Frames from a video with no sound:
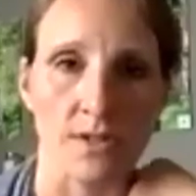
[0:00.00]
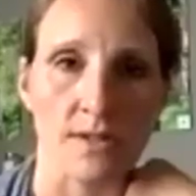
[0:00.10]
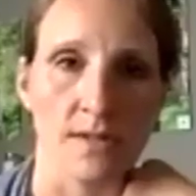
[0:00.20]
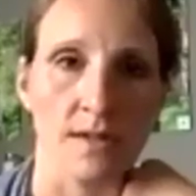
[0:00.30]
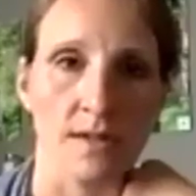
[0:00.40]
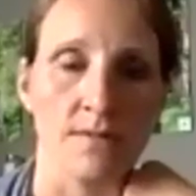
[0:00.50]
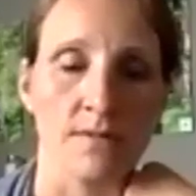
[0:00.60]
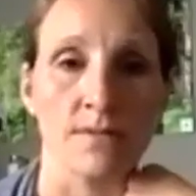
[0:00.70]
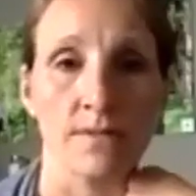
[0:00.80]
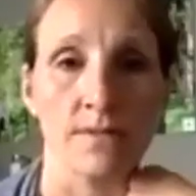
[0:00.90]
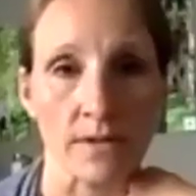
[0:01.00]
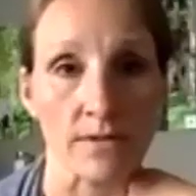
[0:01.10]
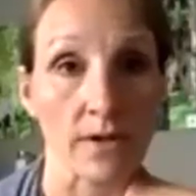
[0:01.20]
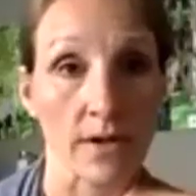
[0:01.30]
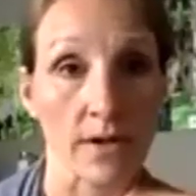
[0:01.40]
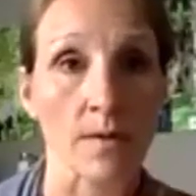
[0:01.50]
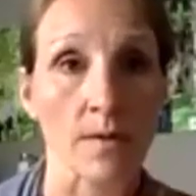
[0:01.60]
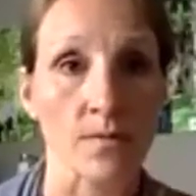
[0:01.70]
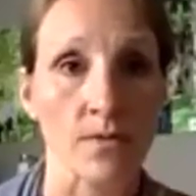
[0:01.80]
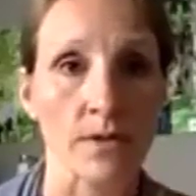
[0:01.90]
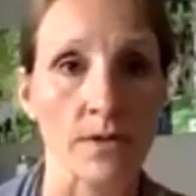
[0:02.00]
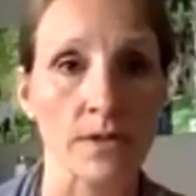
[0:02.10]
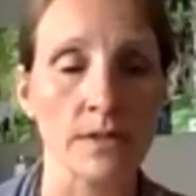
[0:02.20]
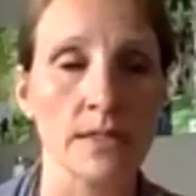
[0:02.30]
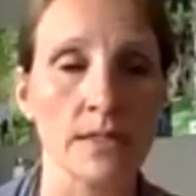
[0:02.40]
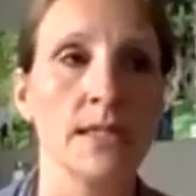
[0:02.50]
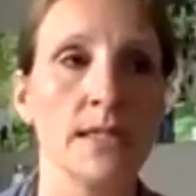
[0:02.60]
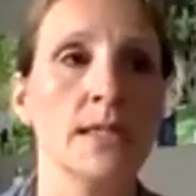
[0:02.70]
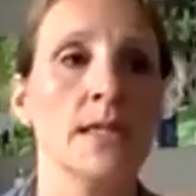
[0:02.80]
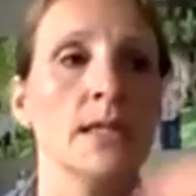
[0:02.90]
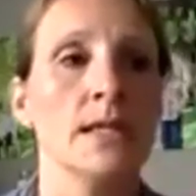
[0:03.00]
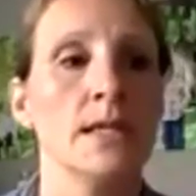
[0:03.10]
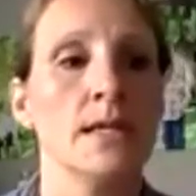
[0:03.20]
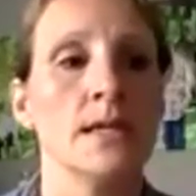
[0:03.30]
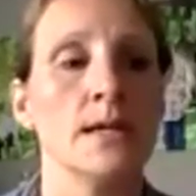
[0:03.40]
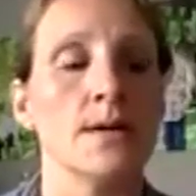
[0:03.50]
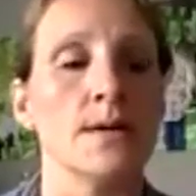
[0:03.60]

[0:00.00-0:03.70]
talk with and ask specific questions of, and are very, very helpful.